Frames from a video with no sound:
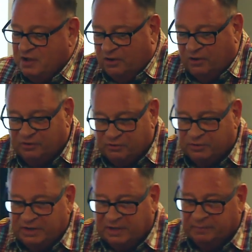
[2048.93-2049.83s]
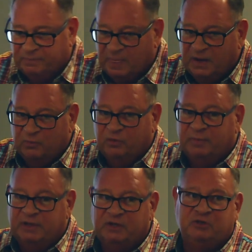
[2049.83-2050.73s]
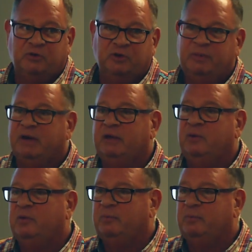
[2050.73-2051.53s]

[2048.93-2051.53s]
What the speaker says: our dream, would be destroyed by an older